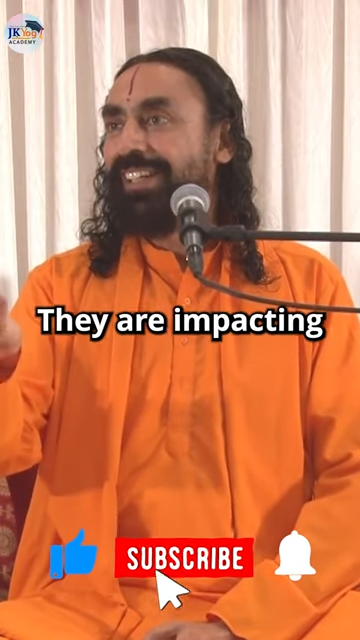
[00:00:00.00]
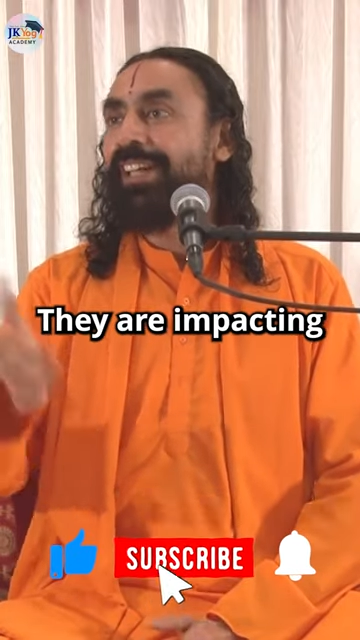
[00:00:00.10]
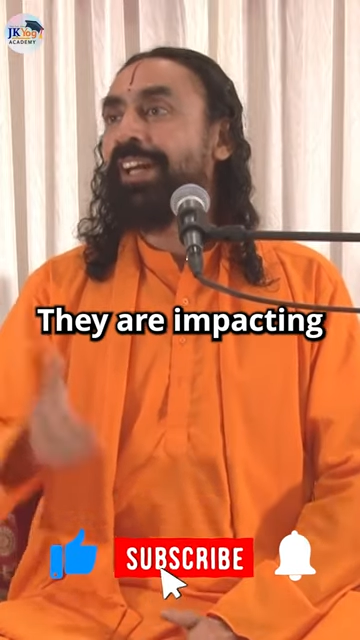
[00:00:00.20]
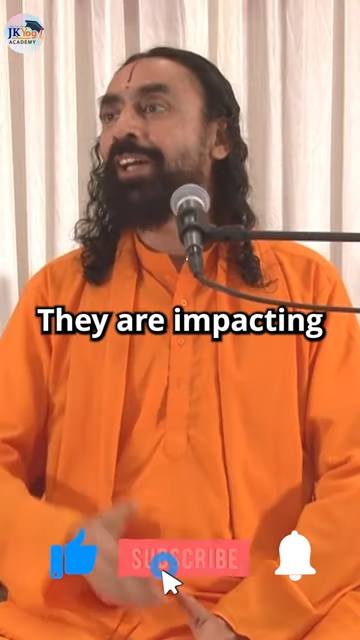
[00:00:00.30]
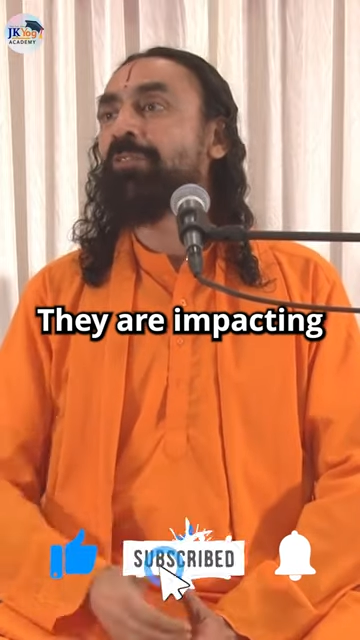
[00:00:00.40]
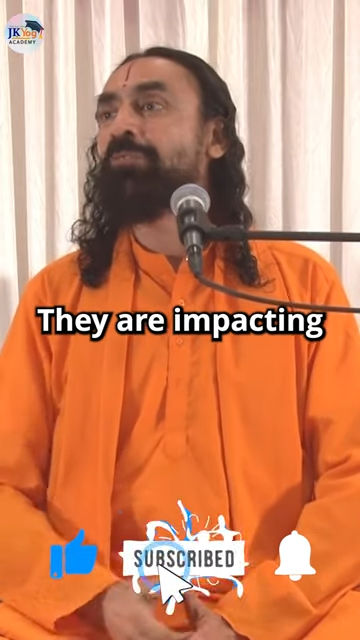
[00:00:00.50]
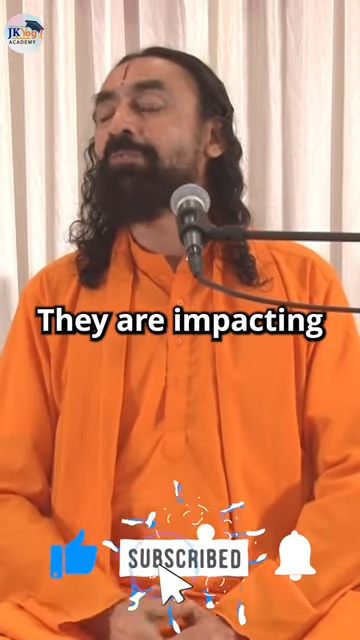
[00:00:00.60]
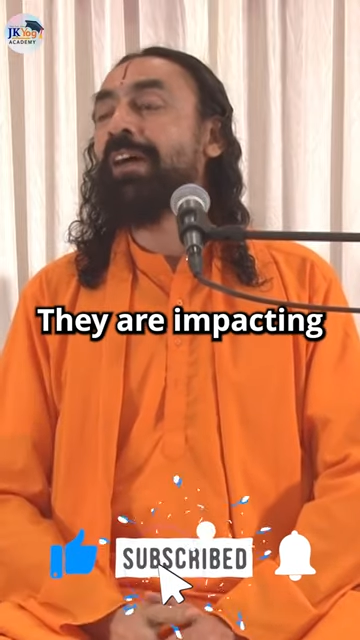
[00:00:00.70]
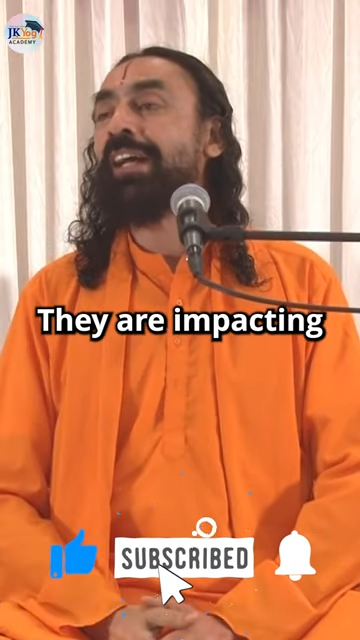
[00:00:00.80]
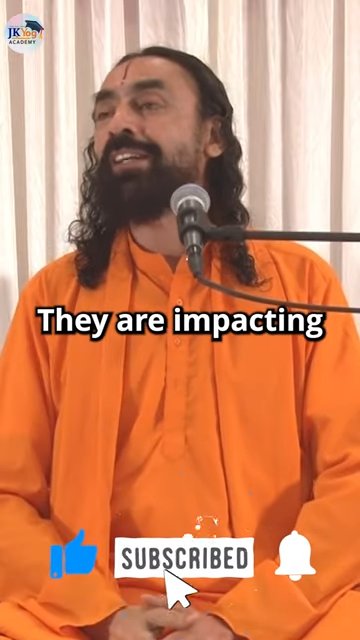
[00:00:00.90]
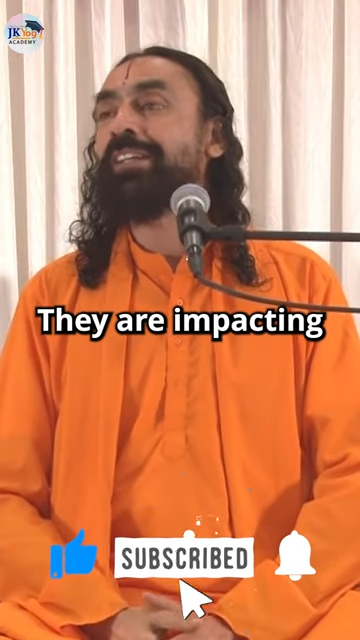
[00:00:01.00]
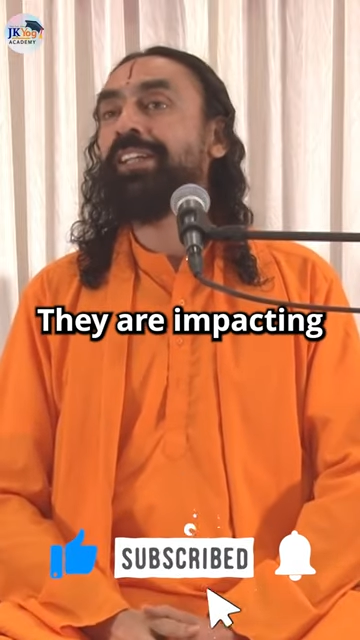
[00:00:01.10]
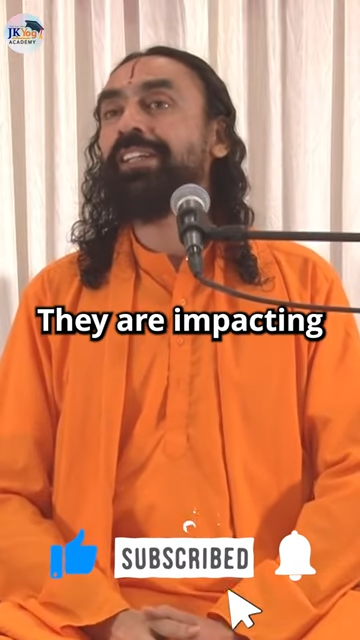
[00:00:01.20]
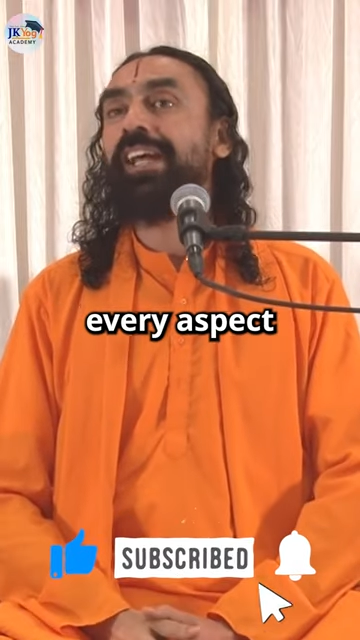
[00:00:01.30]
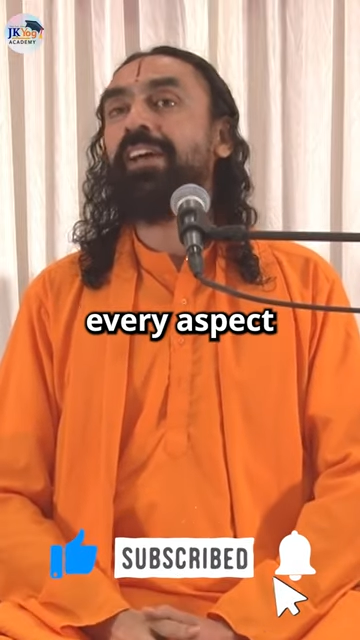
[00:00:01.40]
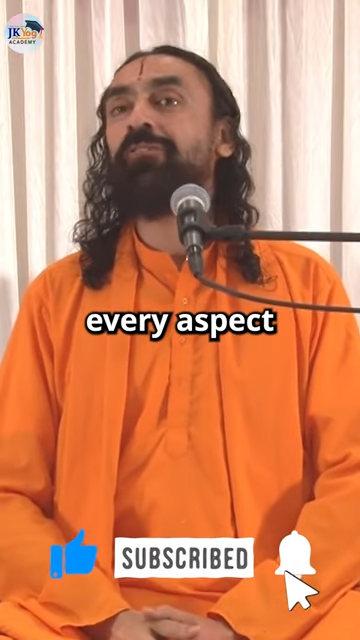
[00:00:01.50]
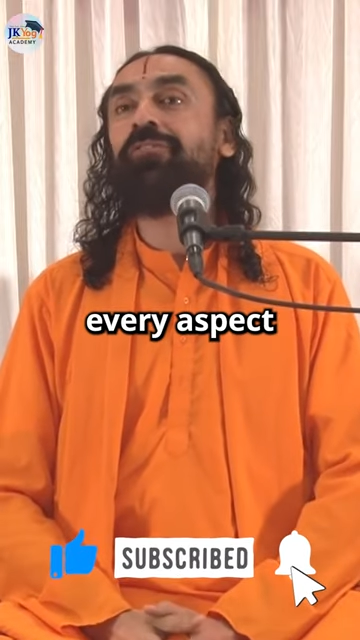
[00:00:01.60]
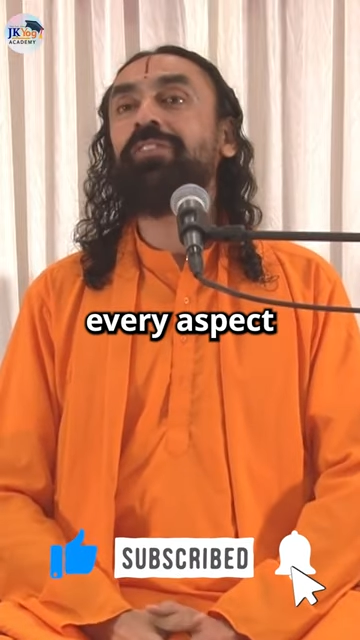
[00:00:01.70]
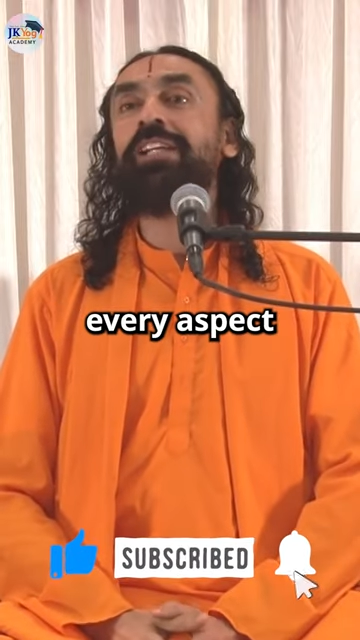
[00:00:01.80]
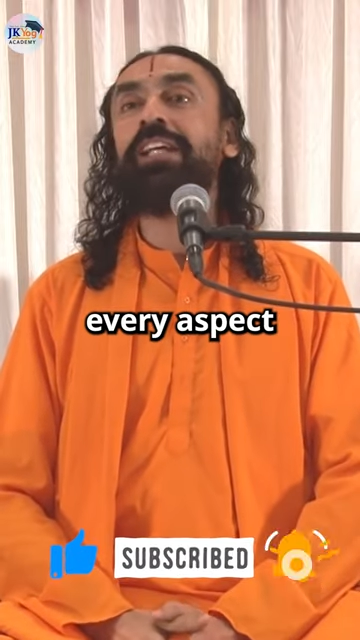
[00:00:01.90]
they are impacting
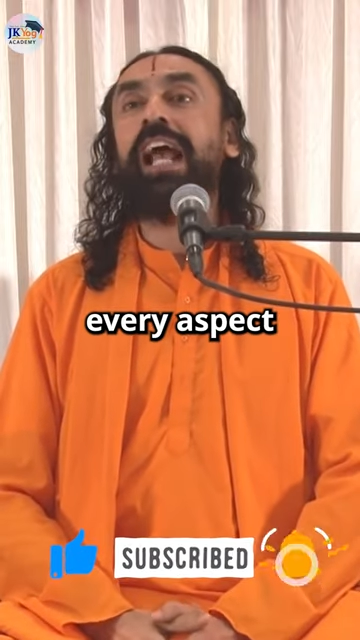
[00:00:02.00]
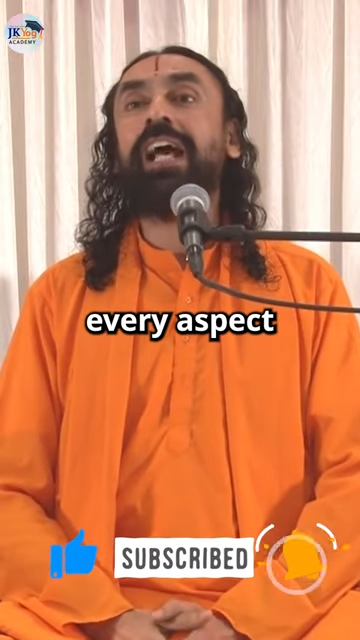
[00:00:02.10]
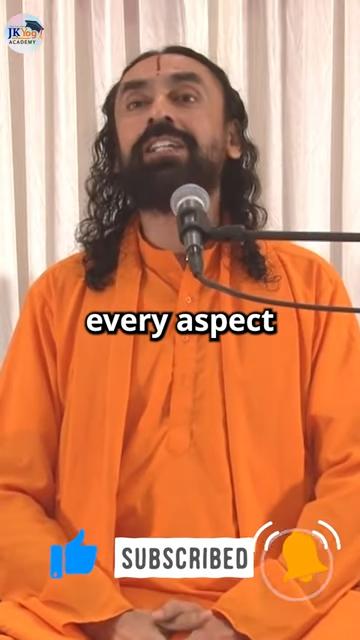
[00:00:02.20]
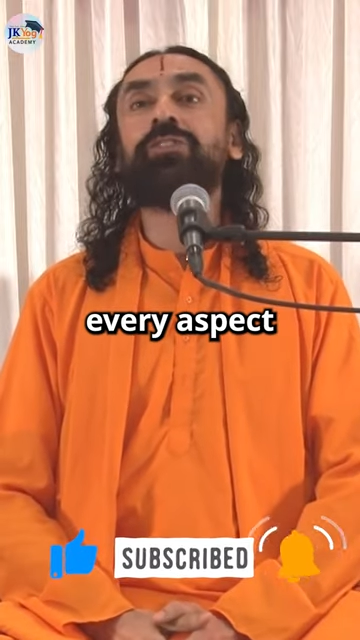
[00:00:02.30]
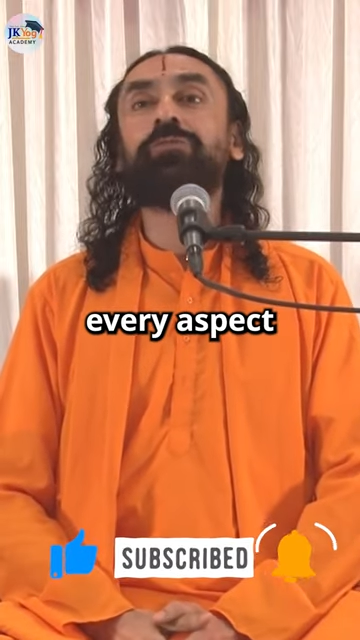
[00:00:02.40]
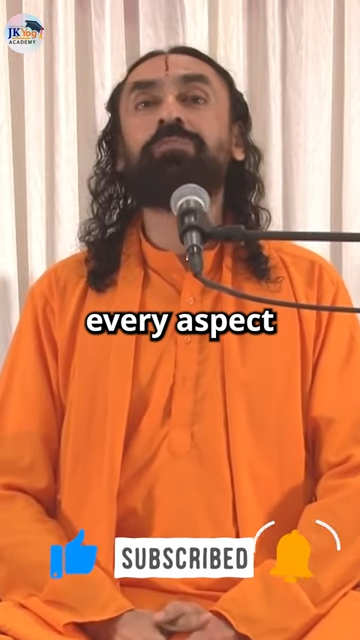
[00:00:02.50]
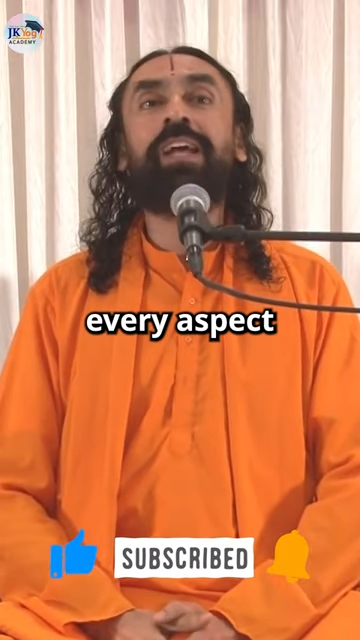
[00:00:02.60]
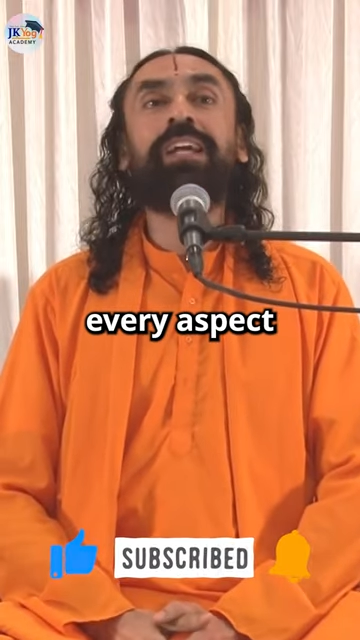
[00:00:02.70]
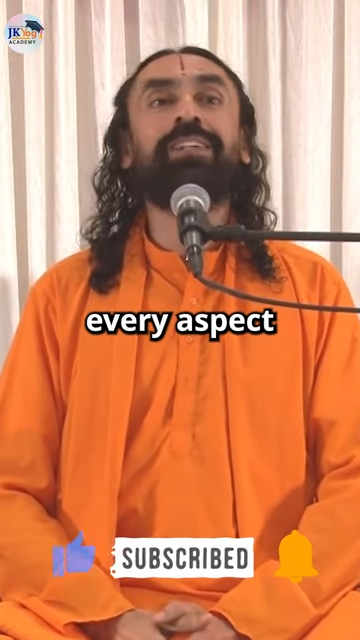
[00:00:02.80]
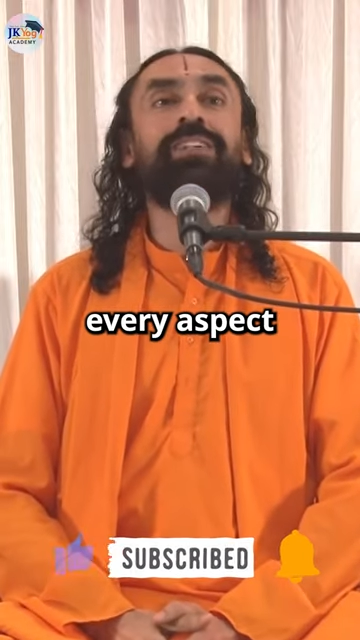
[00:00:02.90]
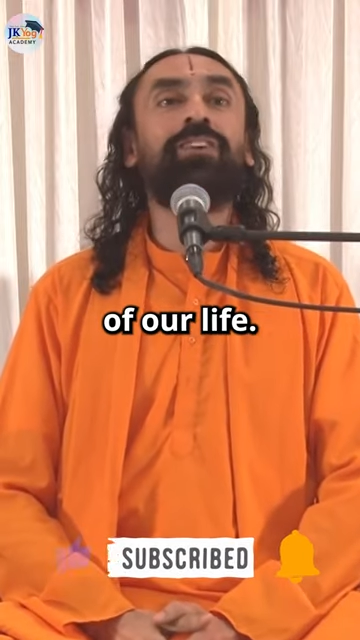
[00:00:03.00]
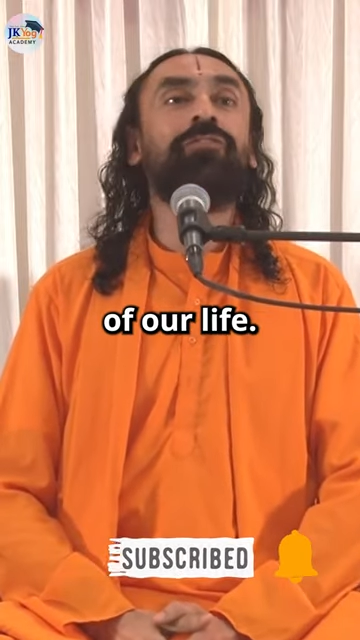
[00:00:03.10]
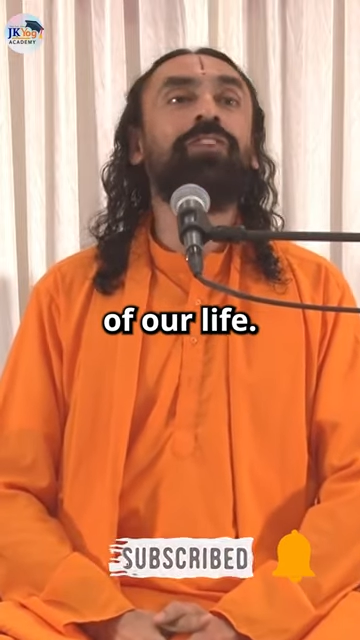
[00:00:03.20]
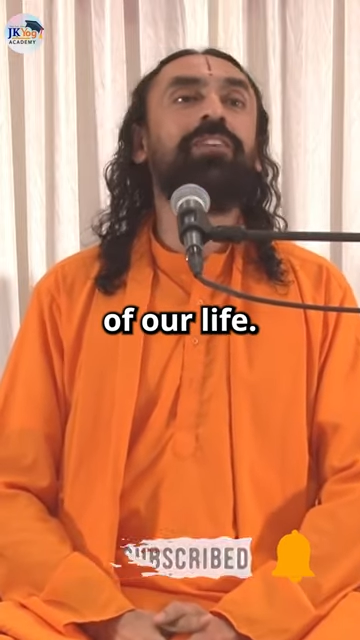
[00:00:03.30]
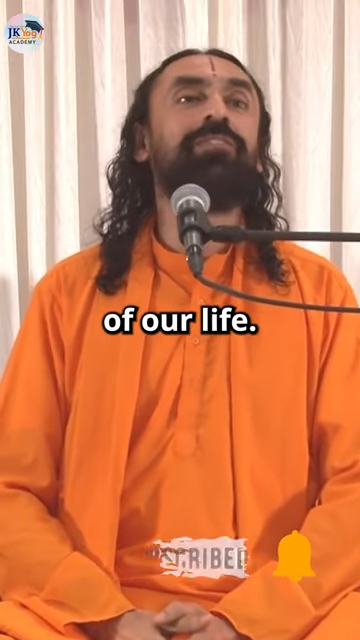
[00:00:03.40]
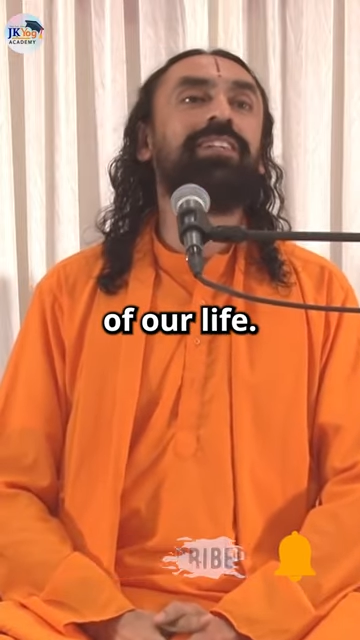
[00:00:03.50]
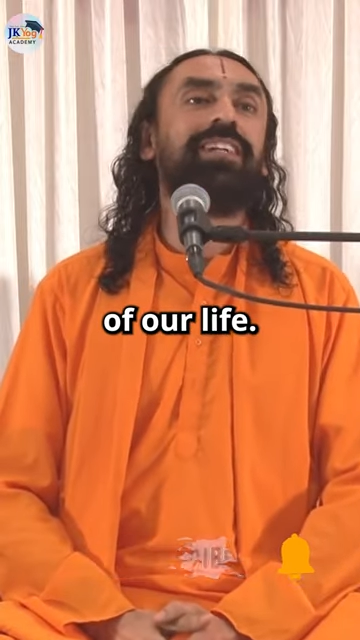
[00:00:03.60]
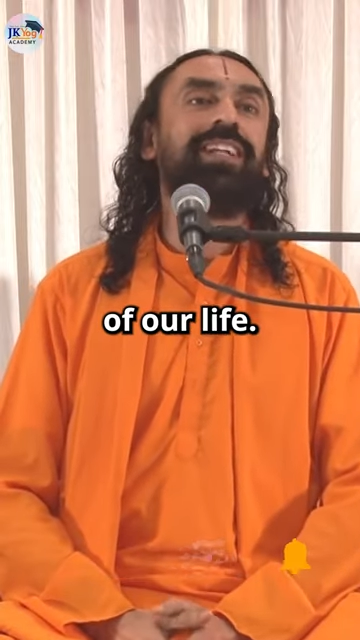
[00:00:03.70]
every aspect of our